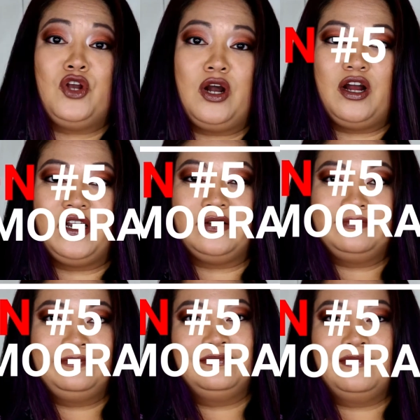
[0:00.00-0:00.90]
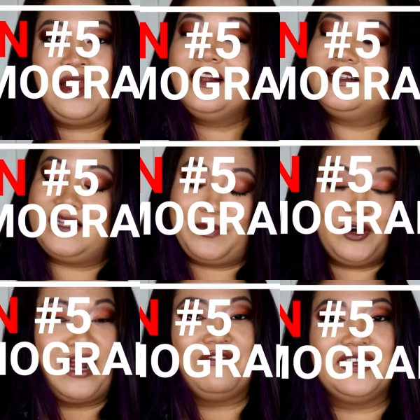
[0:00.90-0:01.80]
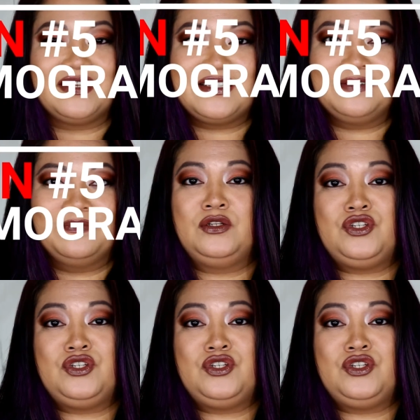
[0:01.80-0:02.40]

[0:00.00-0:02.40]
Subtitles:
Con, demographics.